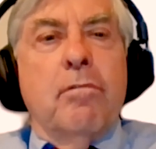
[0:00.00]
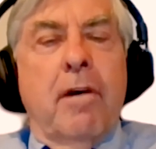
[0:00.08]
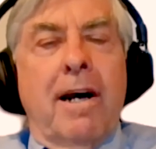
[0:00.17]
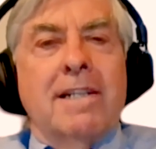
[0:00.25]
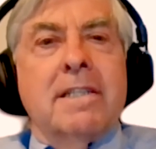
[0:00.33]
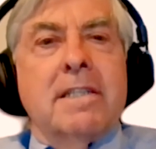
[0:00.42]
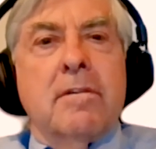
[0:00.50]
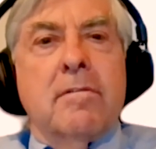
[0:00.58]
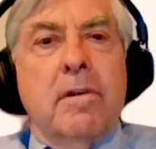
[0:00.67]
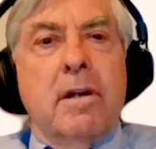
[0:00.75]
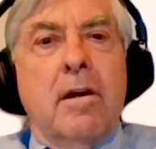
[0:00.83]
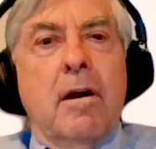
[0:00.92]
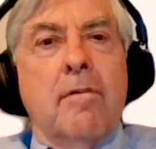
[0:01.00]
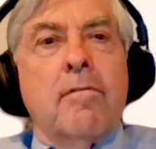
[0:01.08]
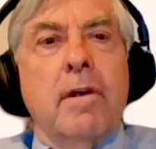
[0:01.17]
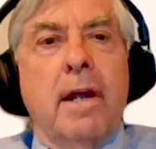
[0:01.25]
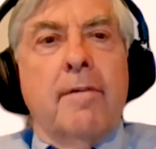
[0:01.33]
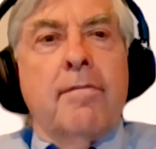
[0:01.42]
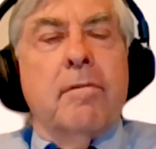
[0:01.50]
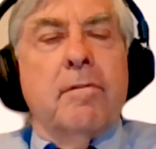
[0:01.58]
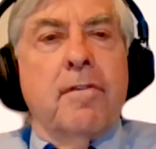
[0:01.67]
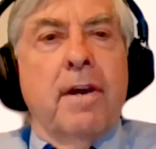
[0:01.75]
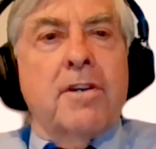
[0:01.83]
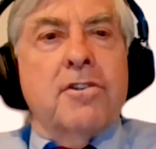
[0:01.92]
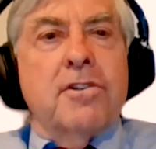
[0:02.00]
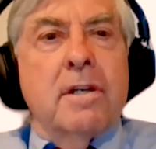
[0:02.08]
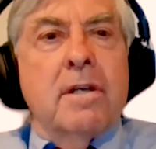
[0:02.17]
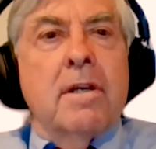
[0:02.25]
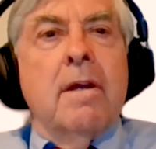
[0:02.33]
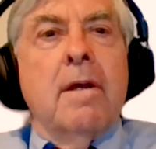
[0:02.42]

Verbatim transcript: process of recovery after infection.